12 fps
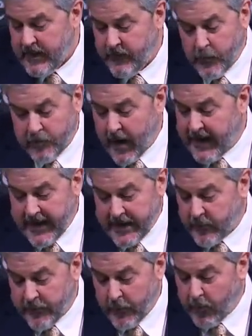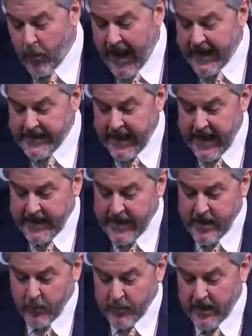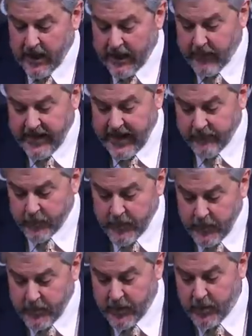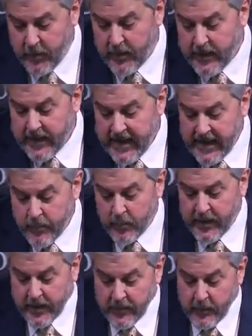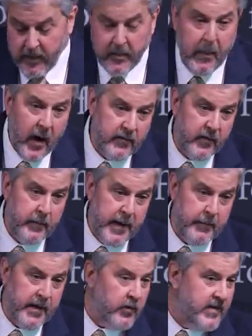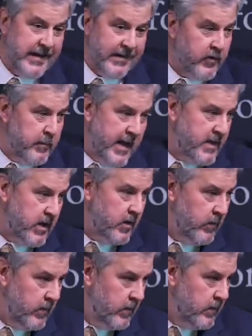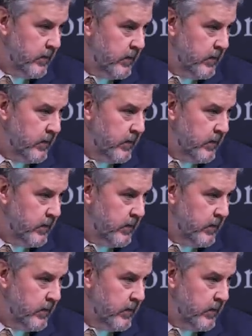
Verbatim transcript: And if you try to enter through the wide gate, he will declare he never knew you. He will tell you to depart from him because he never met you